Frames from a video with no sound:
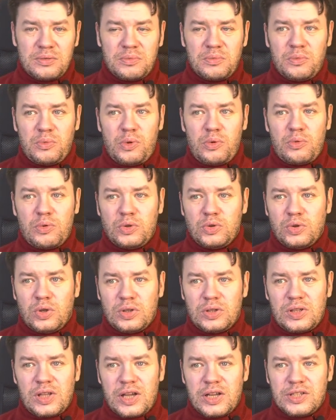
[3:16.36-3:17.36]
we will
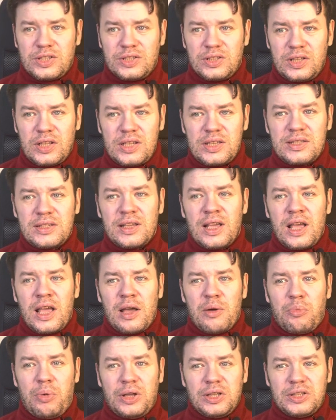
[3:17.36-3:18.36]
not touch this,
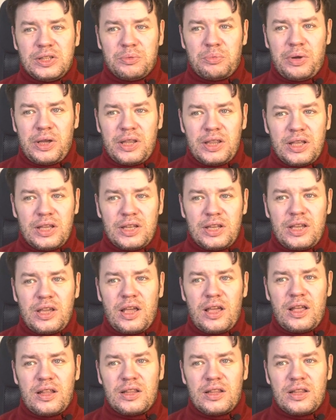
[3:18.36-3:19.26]
but the main idea